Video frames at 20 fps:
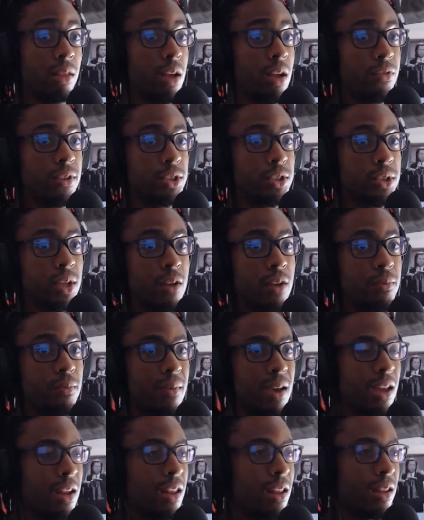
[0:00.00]
your stuff,
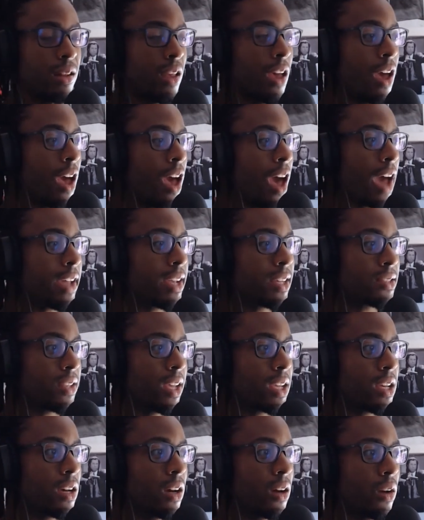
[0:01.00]
man, and I guess
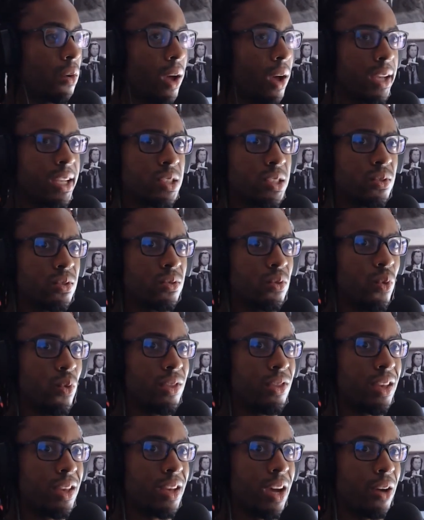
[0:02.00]
one
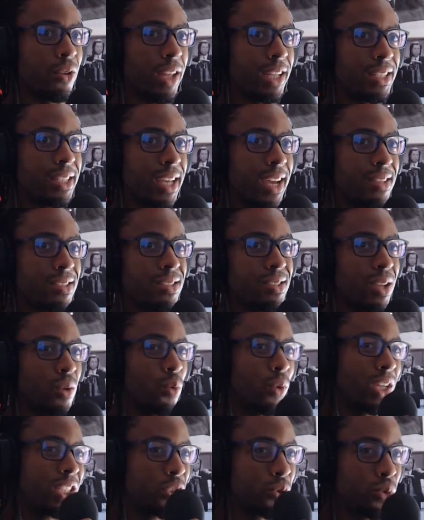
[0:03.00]
thing I would like to ask is like,
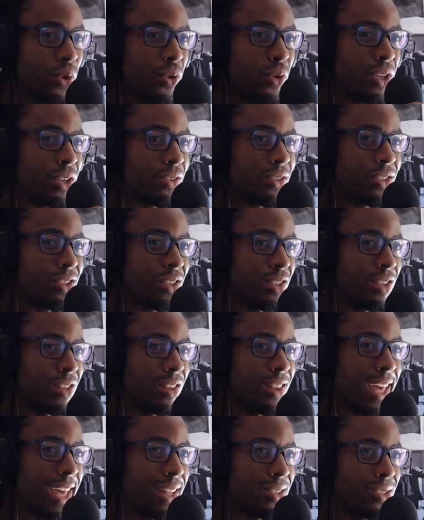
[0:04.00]
what drew you to
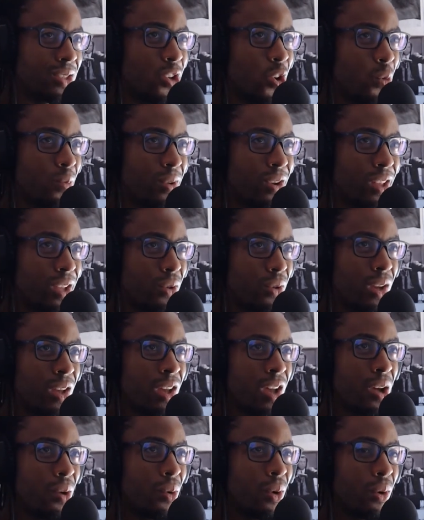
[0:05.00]
That's Dope? Like,
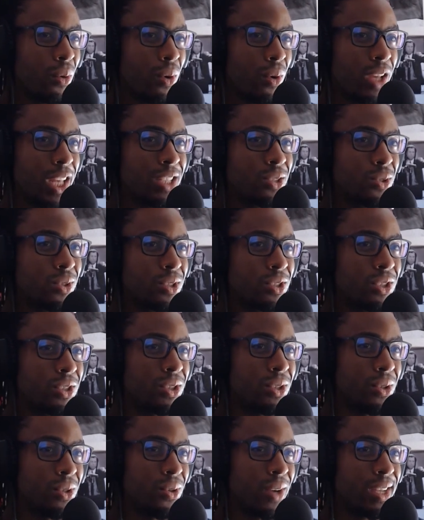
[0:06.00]
what interests
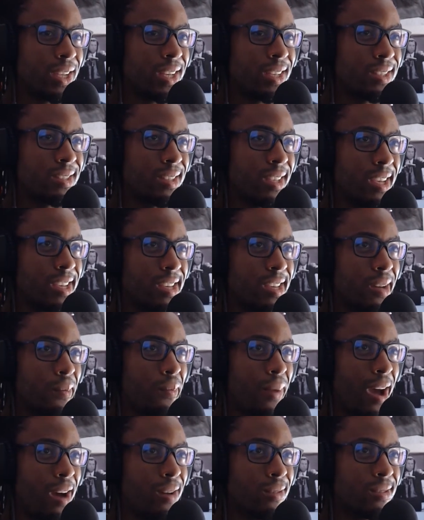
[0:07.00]
you? I guess like
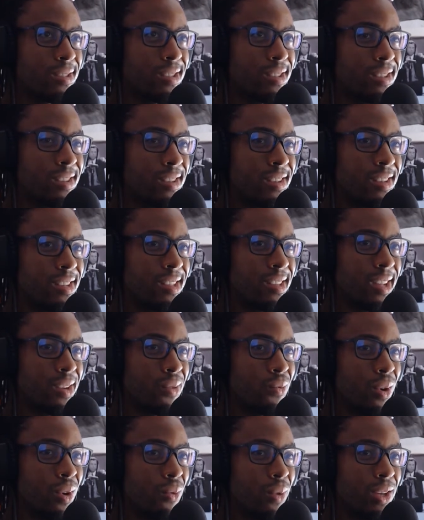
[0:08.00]
about like
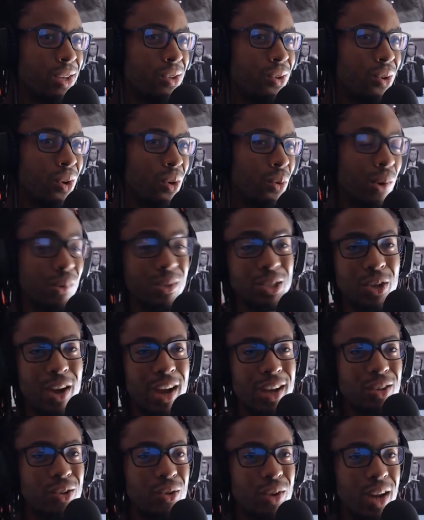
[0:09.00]
what we do or what we're
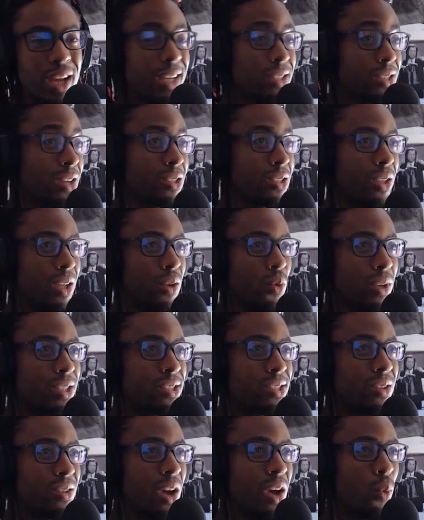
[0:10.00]
trying to do, and I guess also like
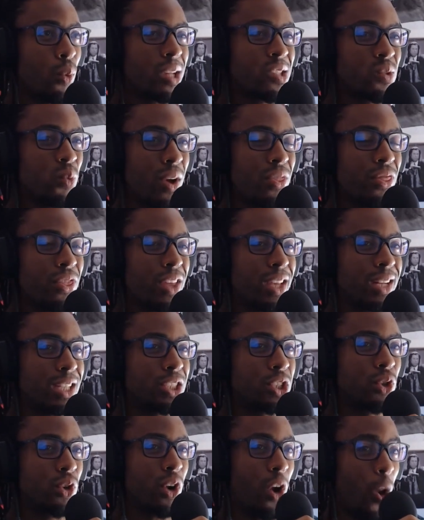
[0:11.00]
what's one thing
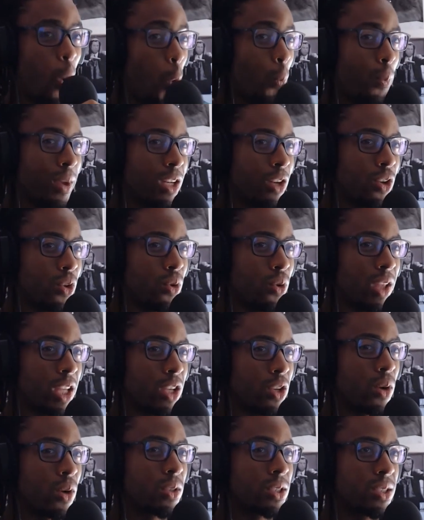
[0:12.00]
that you're hoping to do,
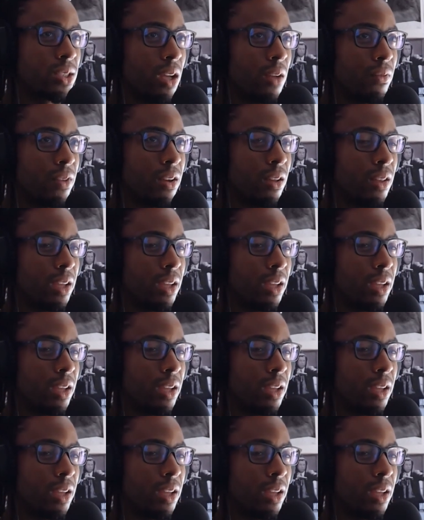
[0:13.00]
like yourself. Like